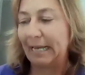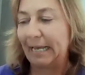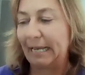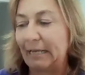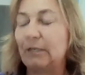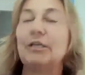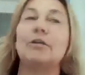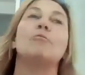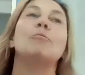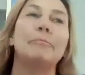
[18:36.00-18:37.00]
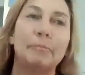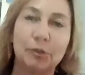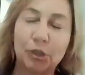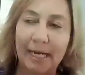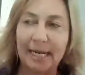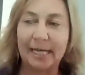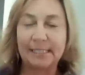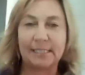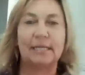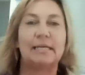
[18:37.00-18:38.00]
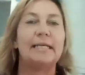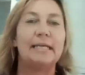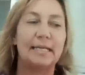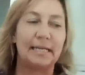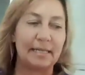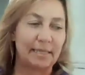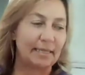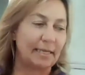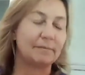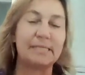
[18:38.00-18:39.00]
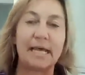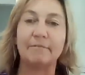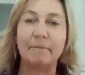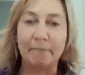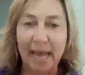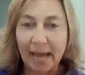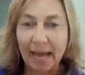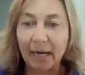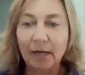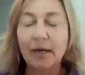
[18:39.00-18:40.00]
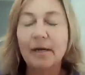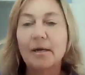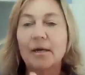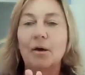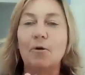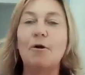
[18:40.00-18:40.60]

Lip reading: it- you know, try not to eat anything that comes out of a bag, or,